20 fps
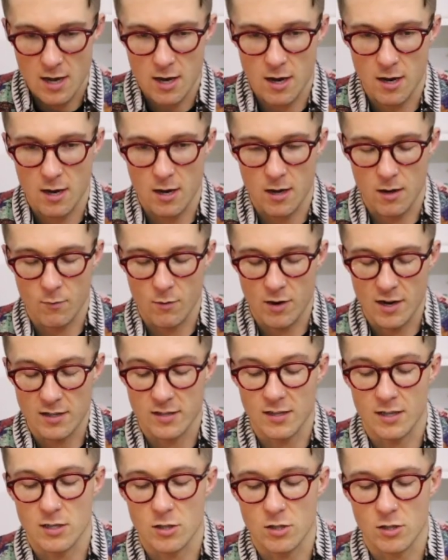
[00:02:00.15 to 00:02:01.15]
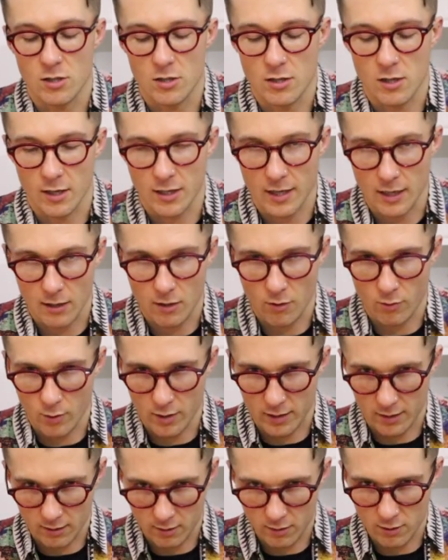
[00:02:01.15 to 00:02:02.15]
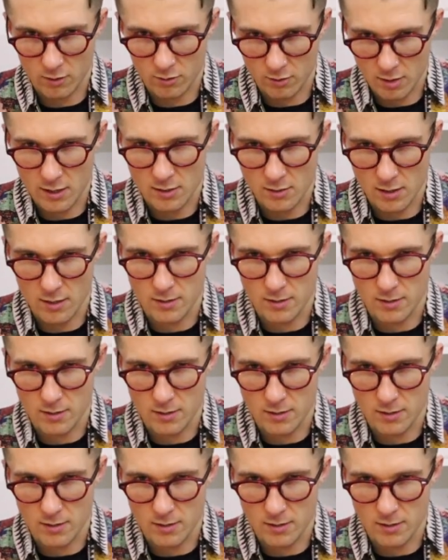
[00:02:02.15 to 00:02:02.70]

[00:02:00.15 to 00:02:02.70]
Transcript: uh, whereas then it just like it quite it's,